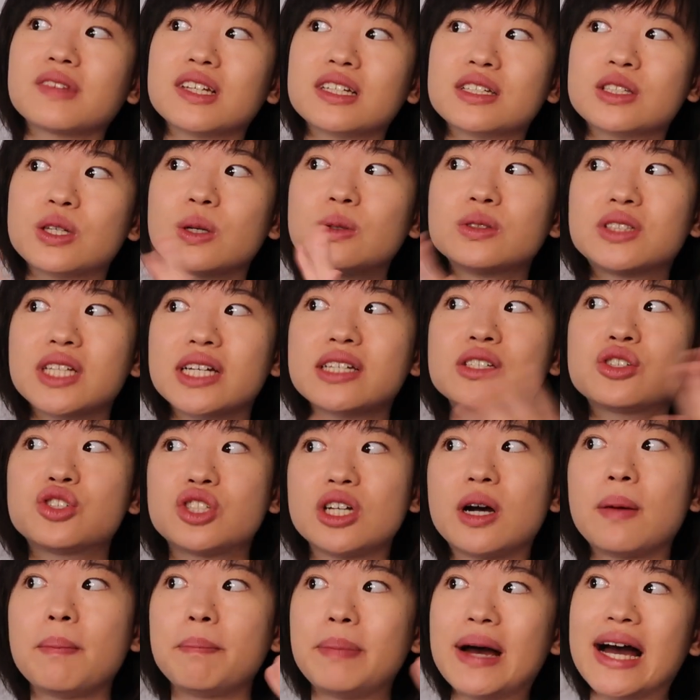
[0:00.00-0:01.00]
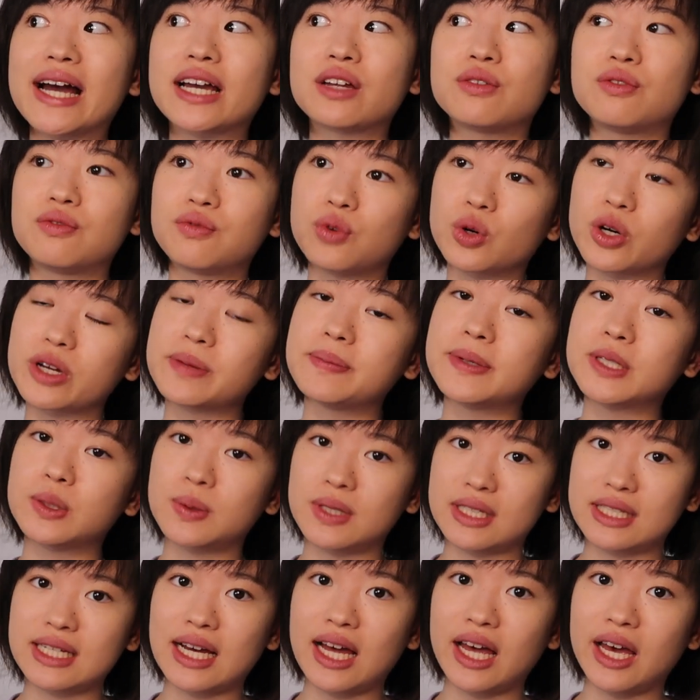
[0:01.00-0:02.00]
So it does jump back and forth
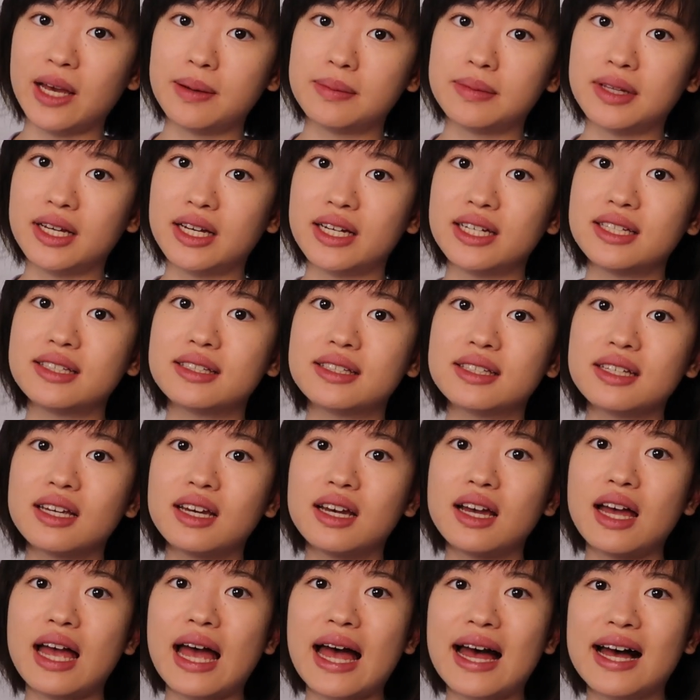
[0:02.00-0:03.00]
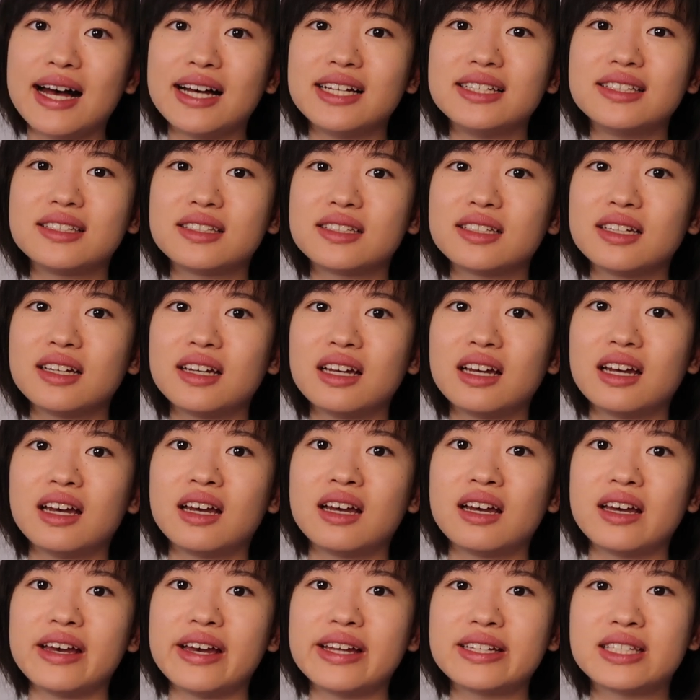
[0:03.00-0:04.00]
between timelines, and
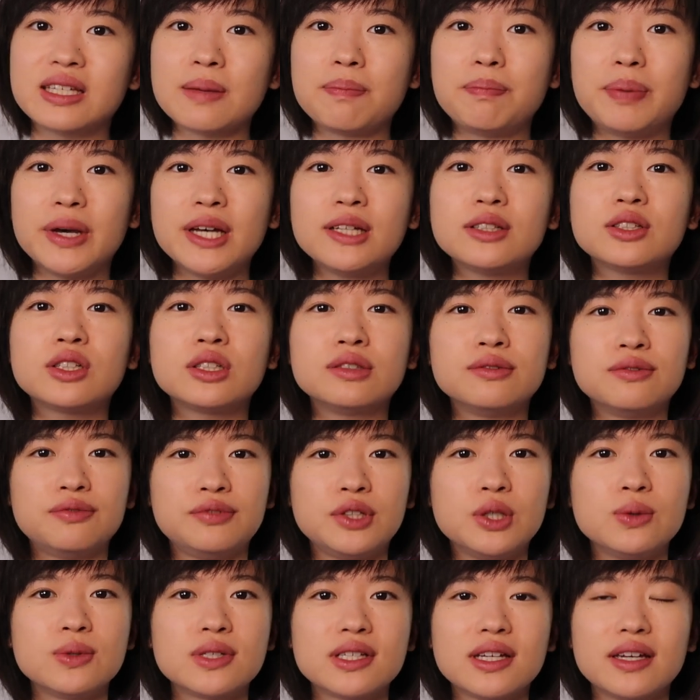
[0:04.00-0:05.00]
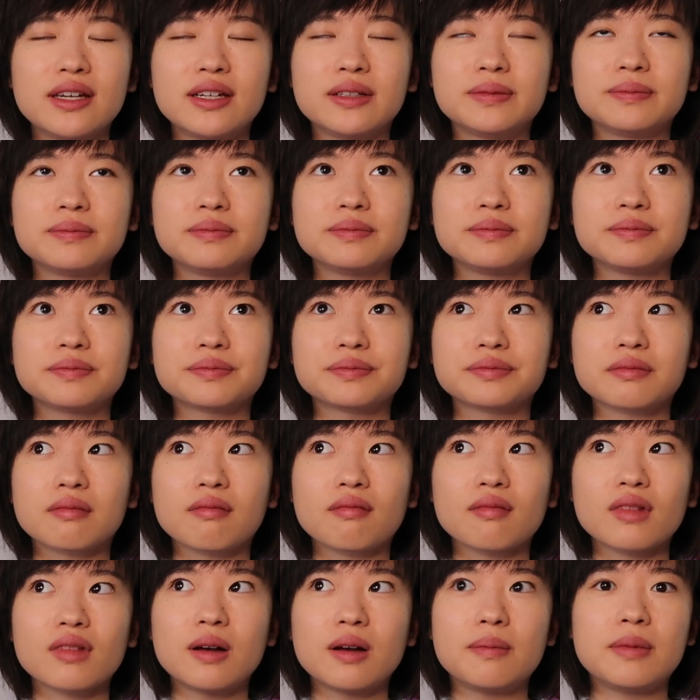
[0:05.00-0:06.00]
it's a bit confusing
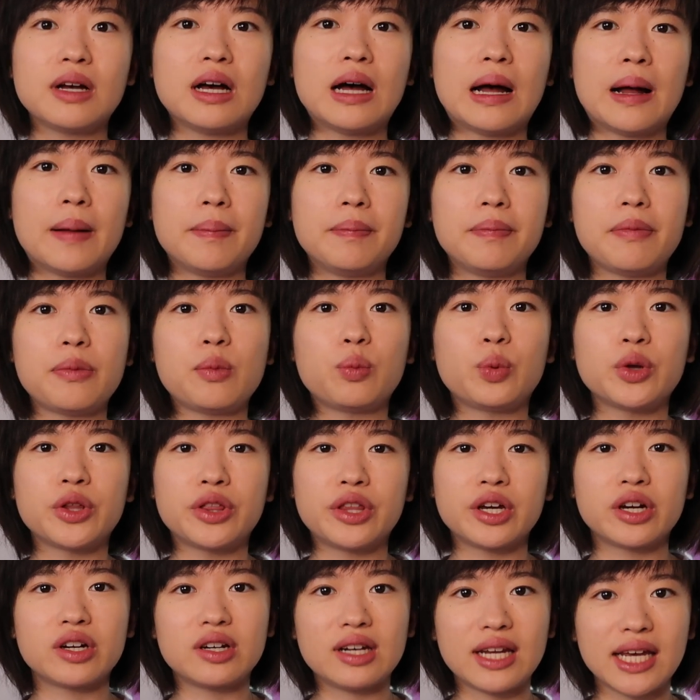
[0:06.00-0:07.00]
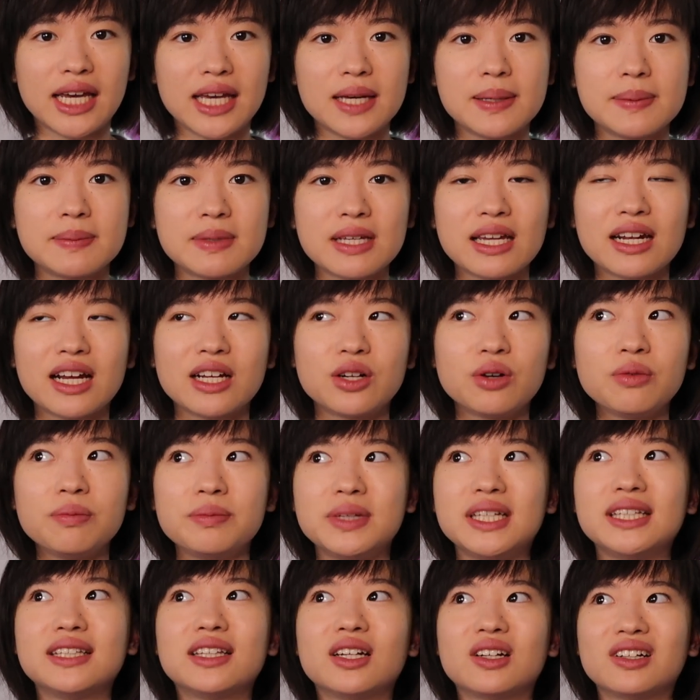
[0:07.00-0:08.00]
with their names. And I don't
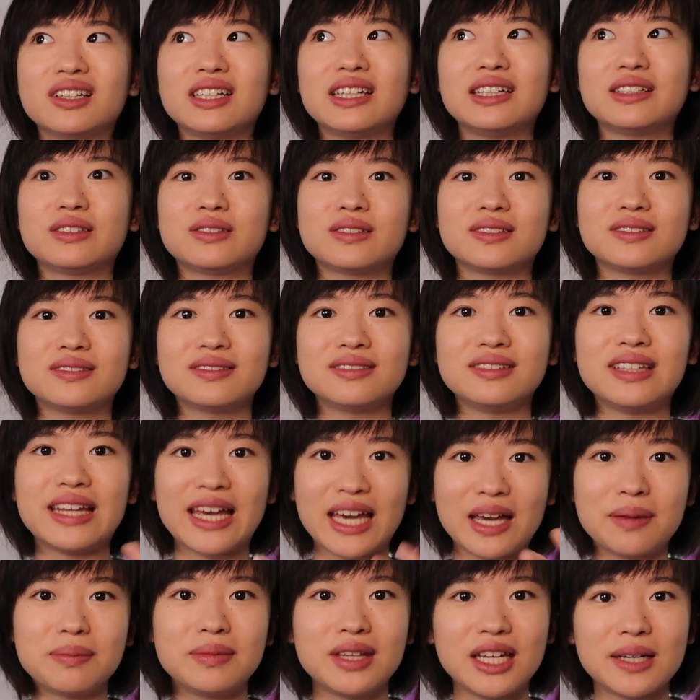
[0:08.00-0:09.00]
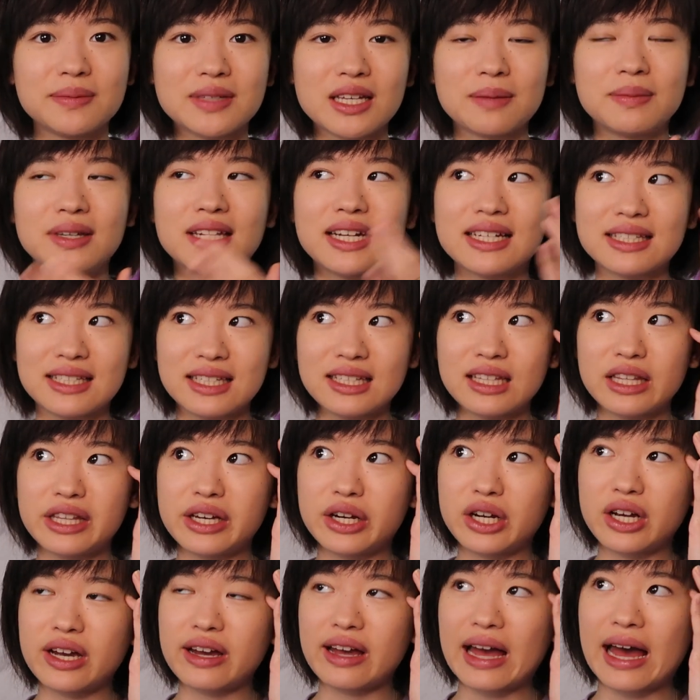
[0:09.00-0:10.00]
mean they're like names, I mean as in
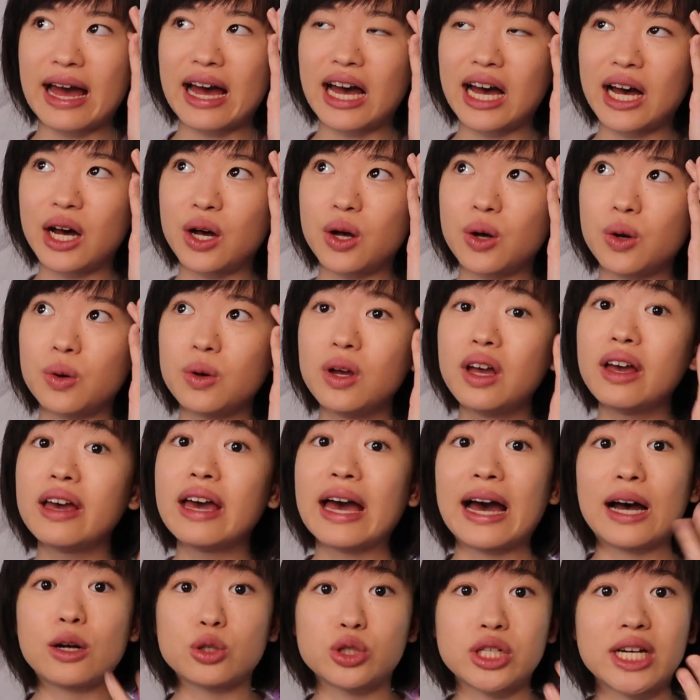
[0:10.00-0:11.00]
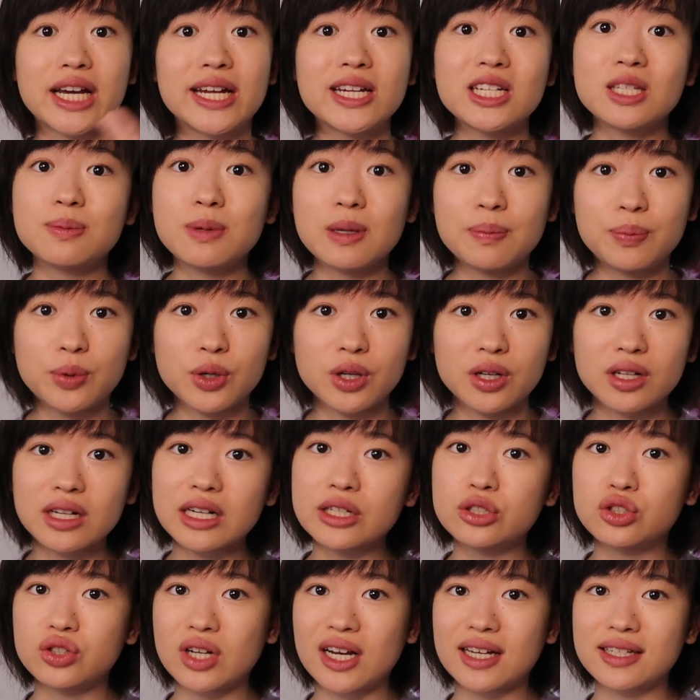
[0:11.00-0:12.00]
their how Chinese people
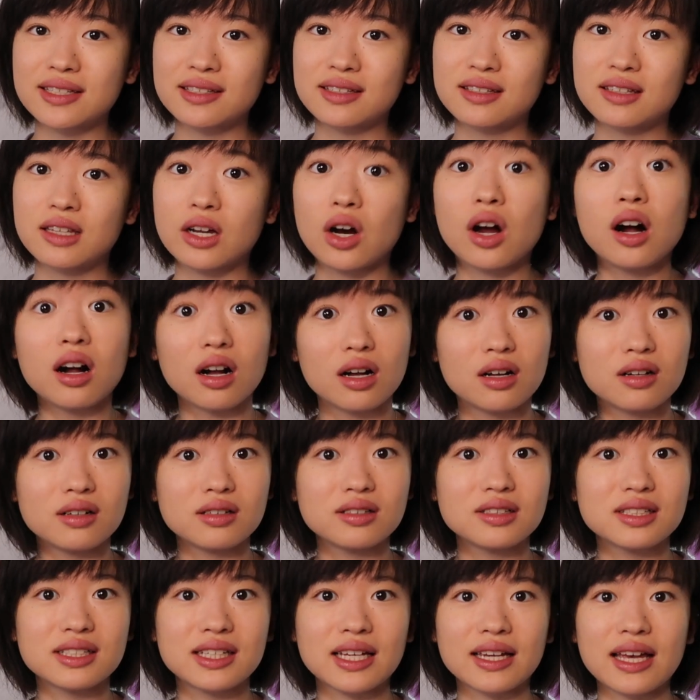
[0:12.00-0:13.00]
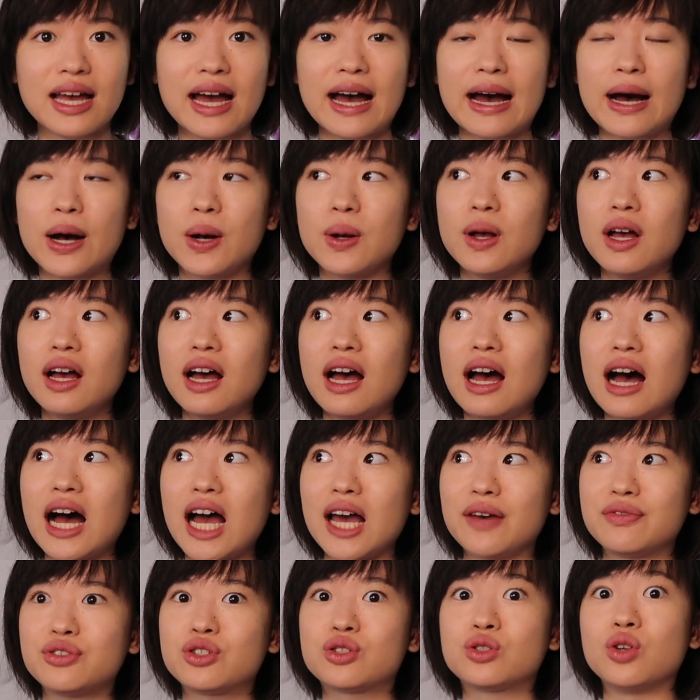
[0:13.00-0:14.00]
address their uncles, like how
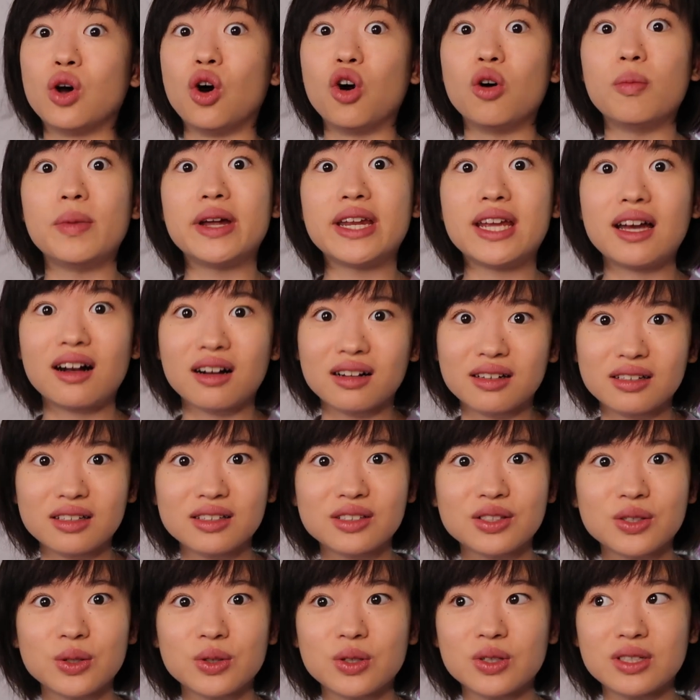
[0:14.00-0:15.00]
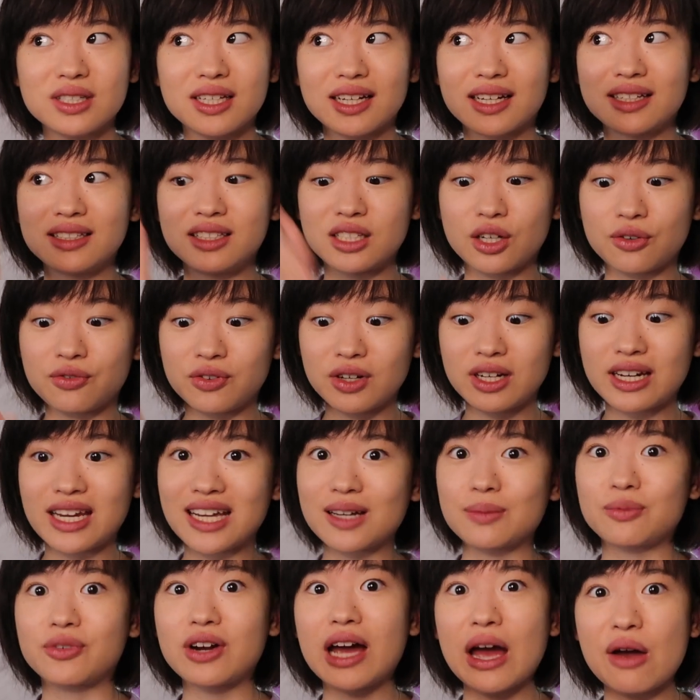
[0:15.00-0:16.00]
I have so many uncles, so there's like a different
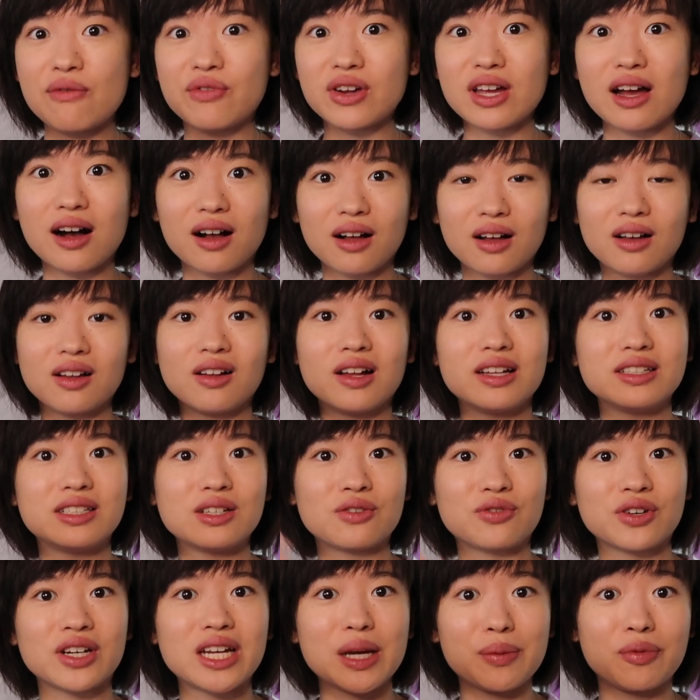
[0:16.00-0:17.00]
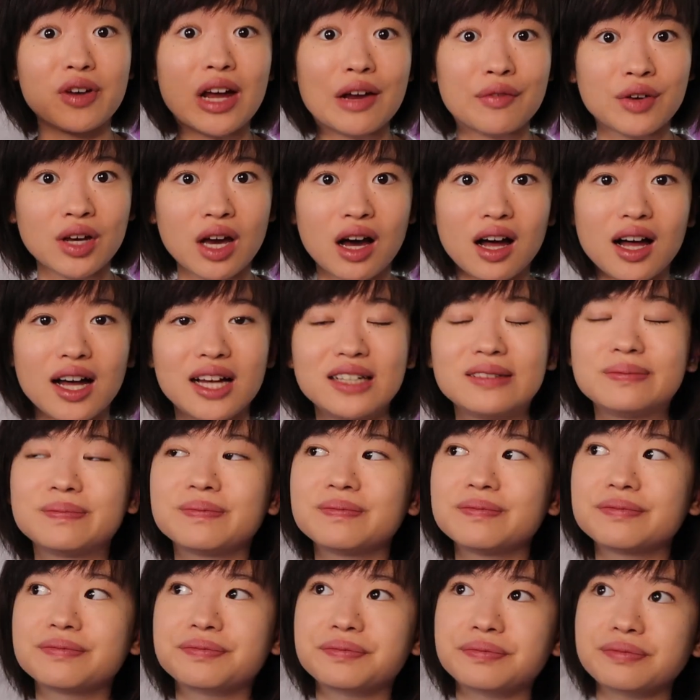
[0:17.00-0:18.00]
name for every uncle, a different name for every
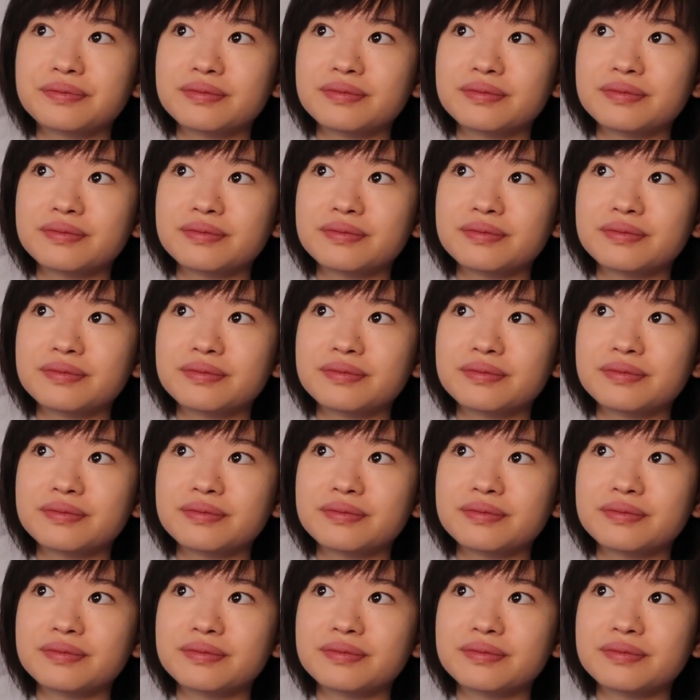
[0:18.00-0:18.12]
aunt.